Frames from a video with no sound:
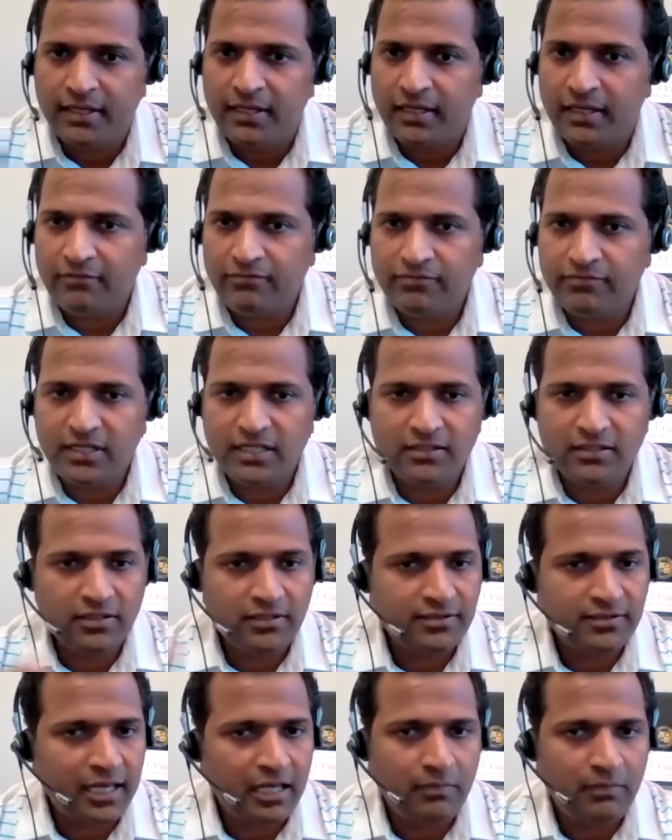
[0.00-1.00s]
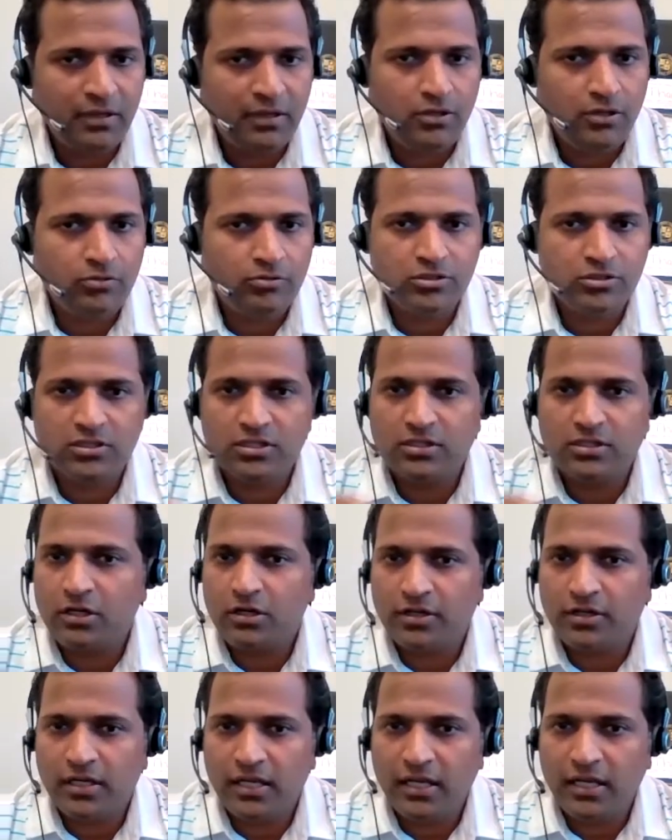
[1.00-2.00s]
If this can be used
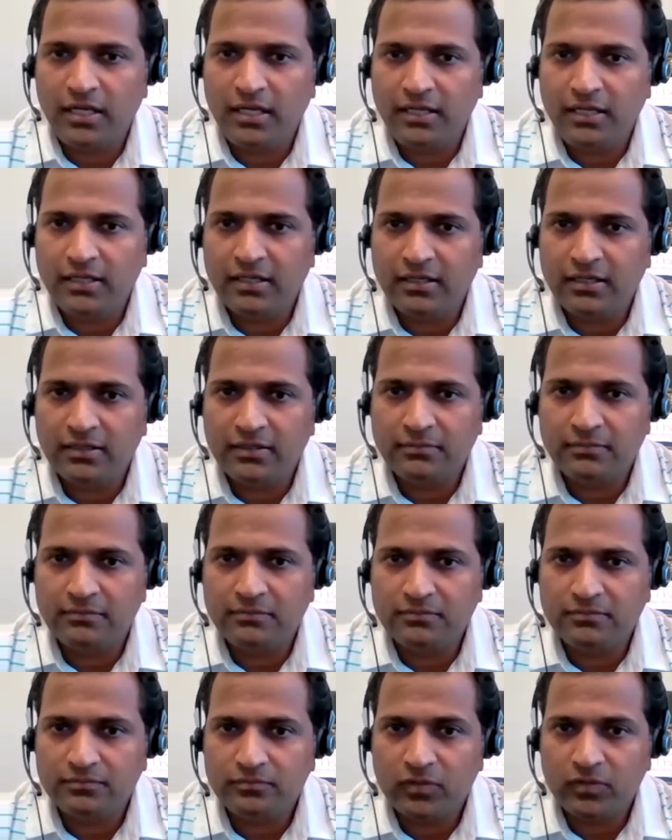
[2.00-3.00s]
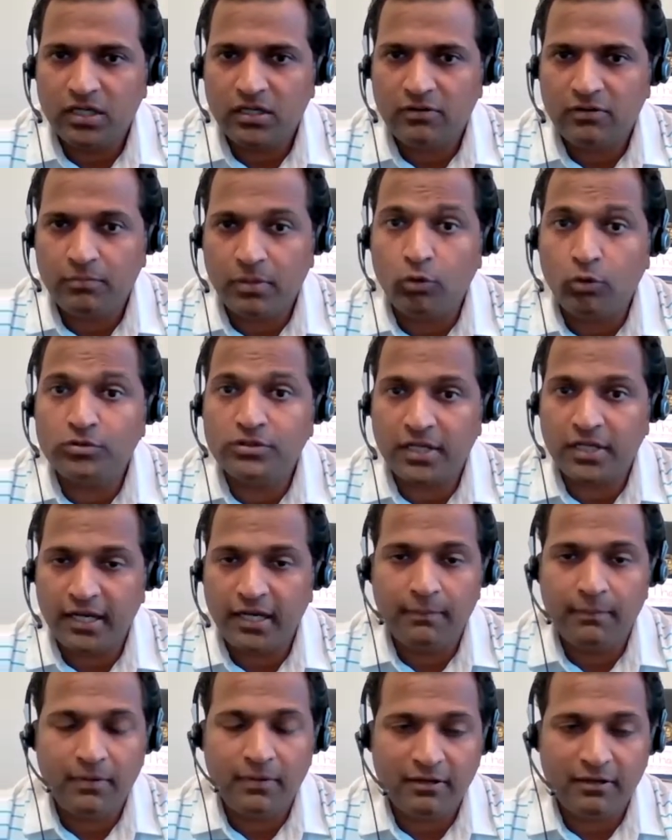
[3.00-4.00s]
on any
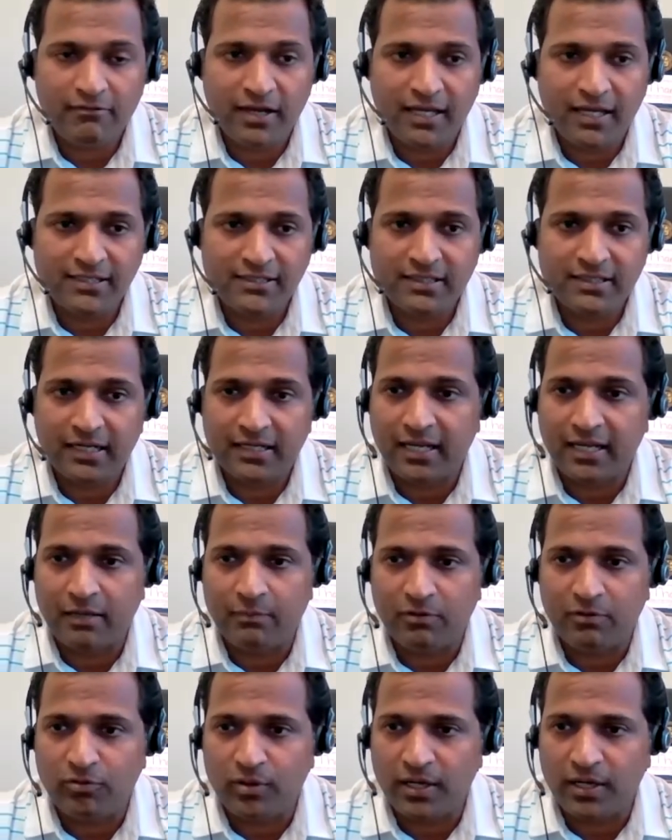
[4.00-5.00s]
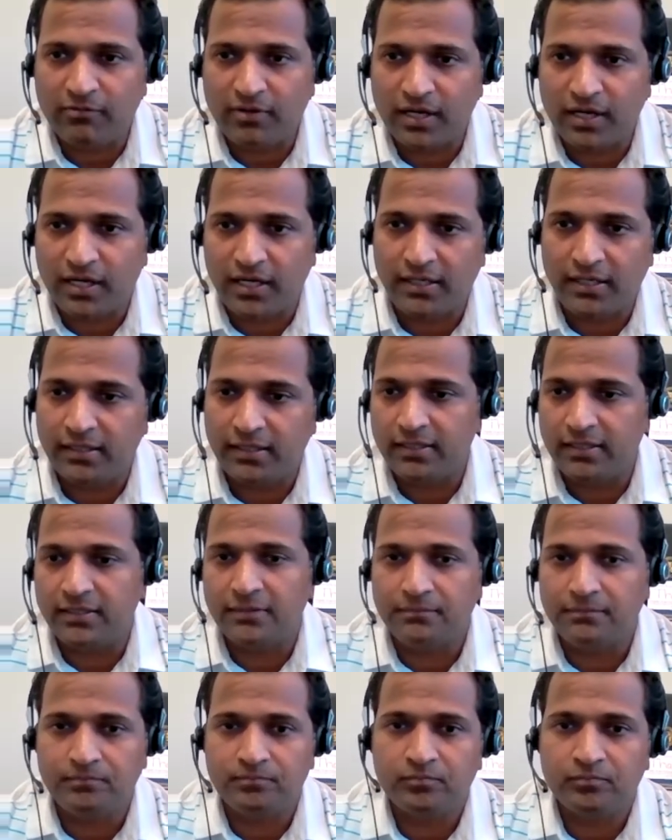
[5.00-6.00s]
browser-enabled device, that can be very, very
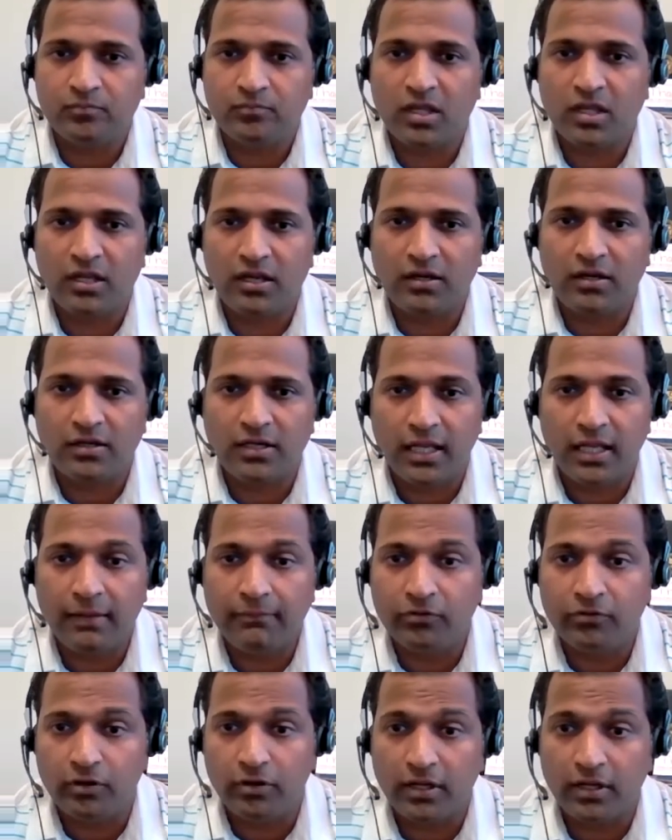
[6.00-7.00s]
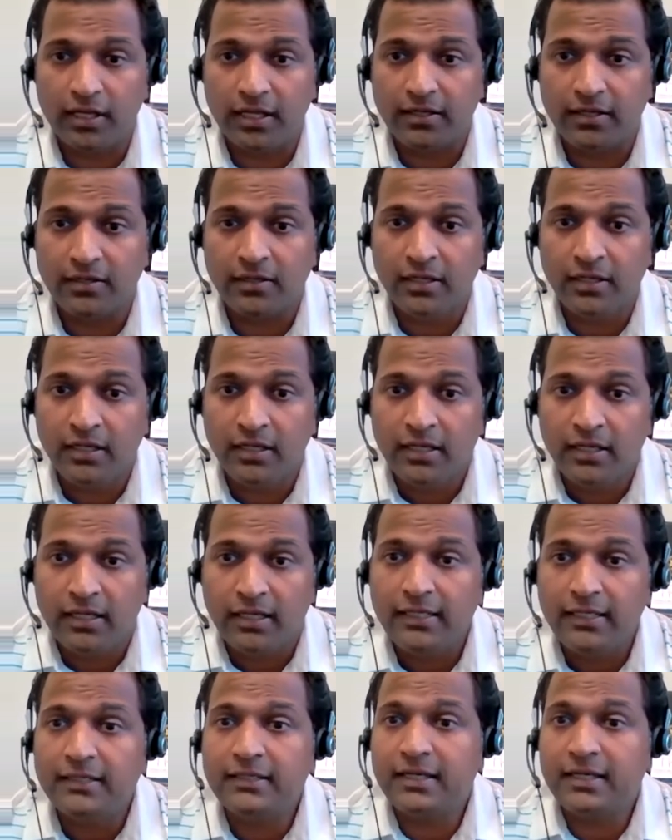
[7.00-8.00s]
helpful in
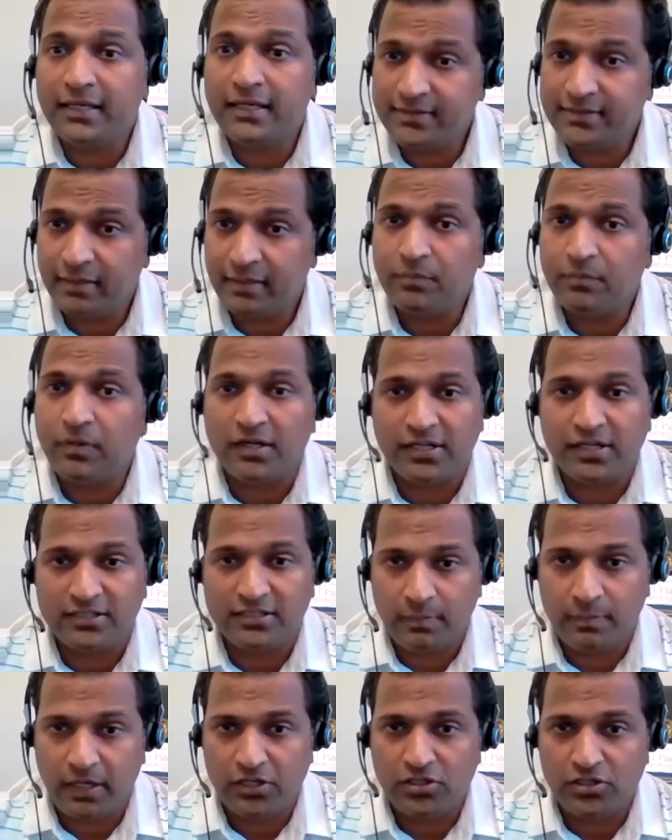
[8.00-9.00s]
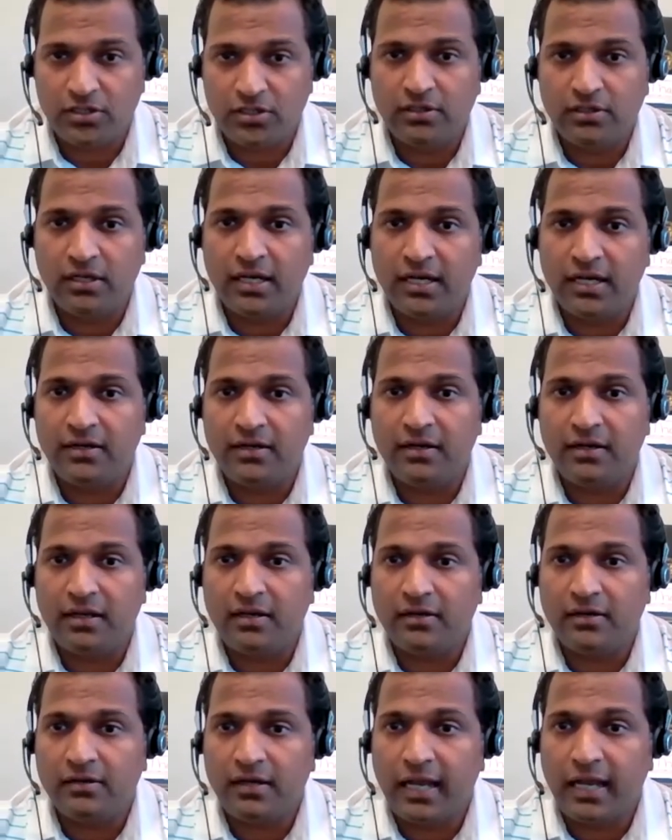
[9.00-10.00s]
increasing participation and
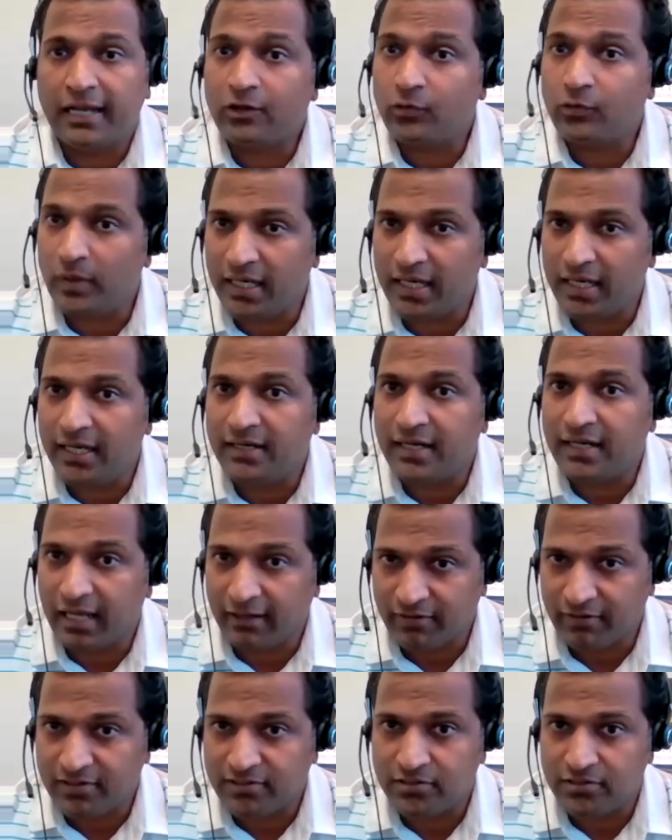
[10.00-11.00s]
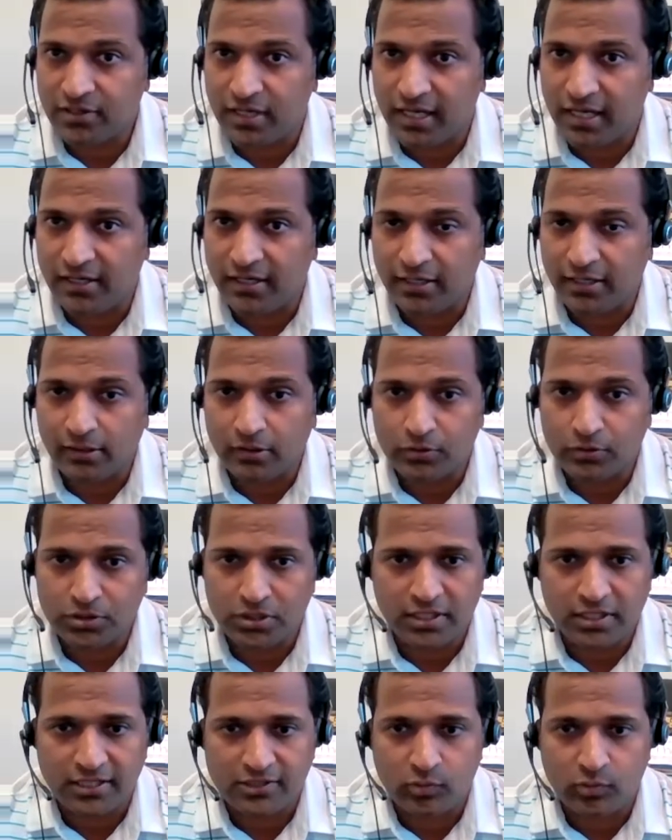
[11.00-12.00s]
equity and diversity and inclusion
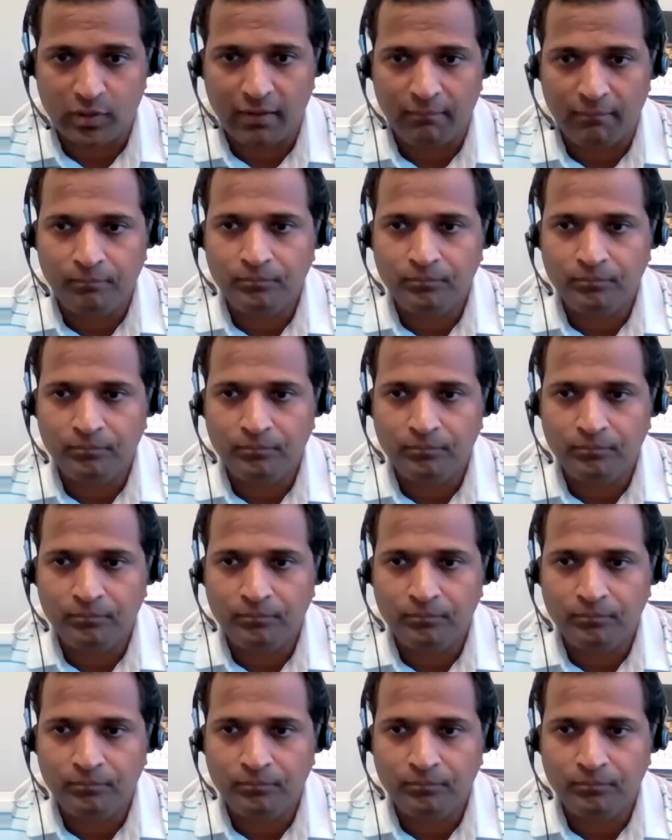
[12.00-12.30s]
as well.